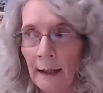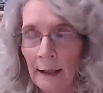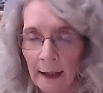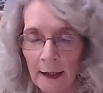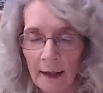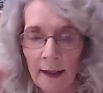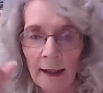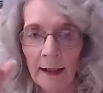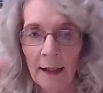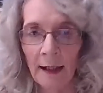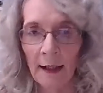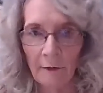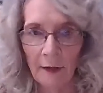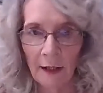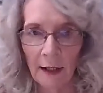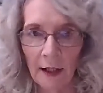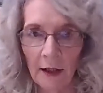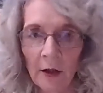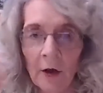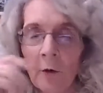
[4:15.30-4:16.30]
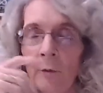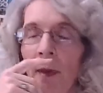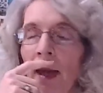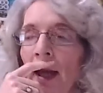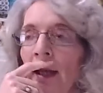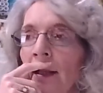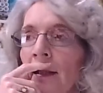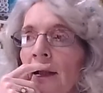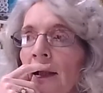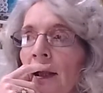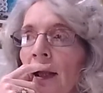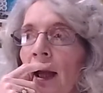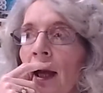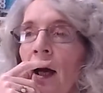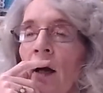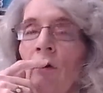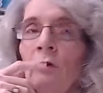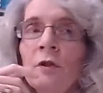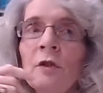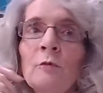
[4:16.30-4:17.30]
in the evening and go back into the
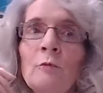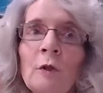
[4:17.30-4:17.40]
house,